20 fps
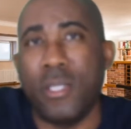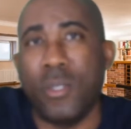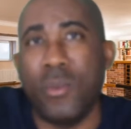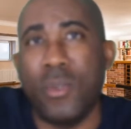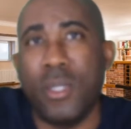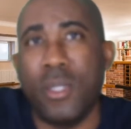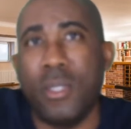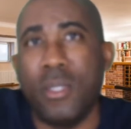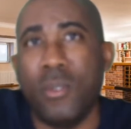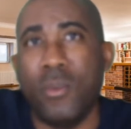the
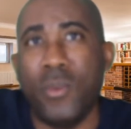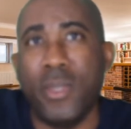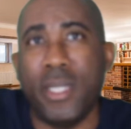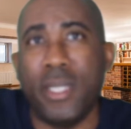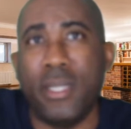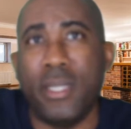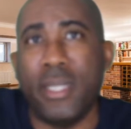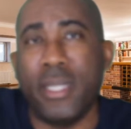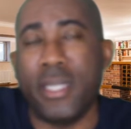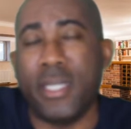world,
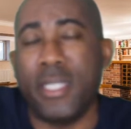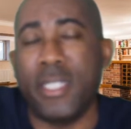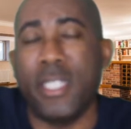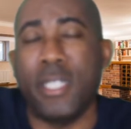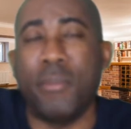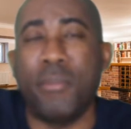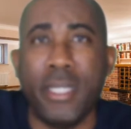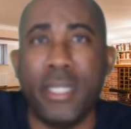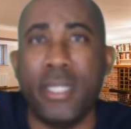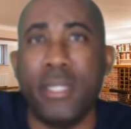well,
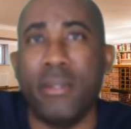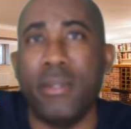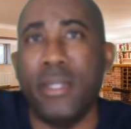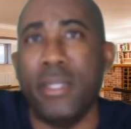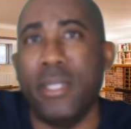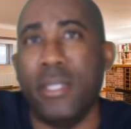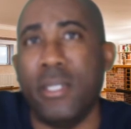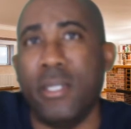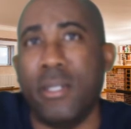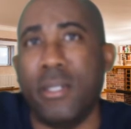except here in
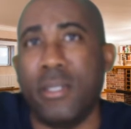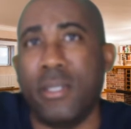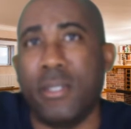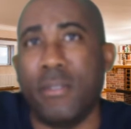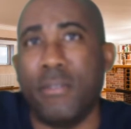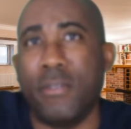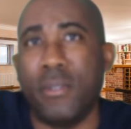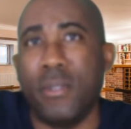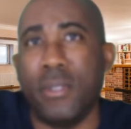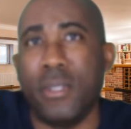the north,
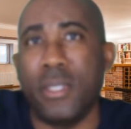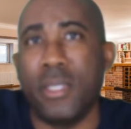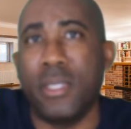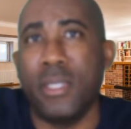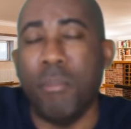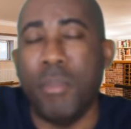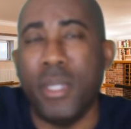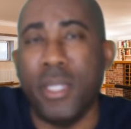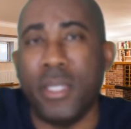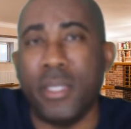of course.
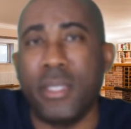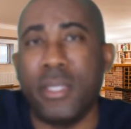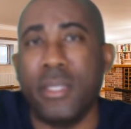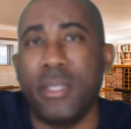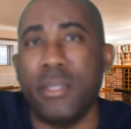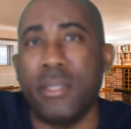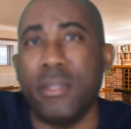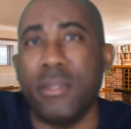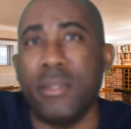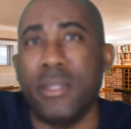But
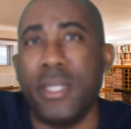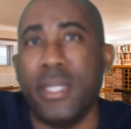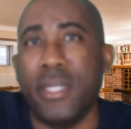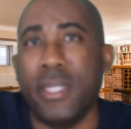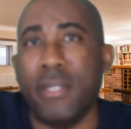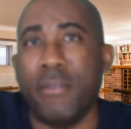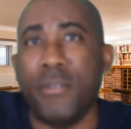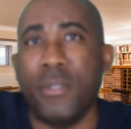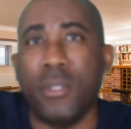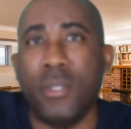
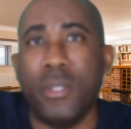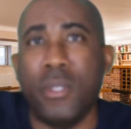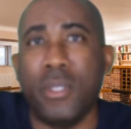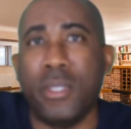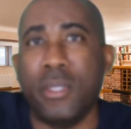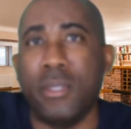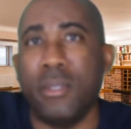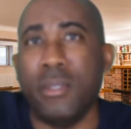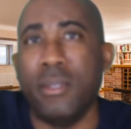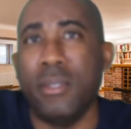if you go
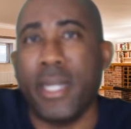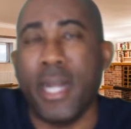to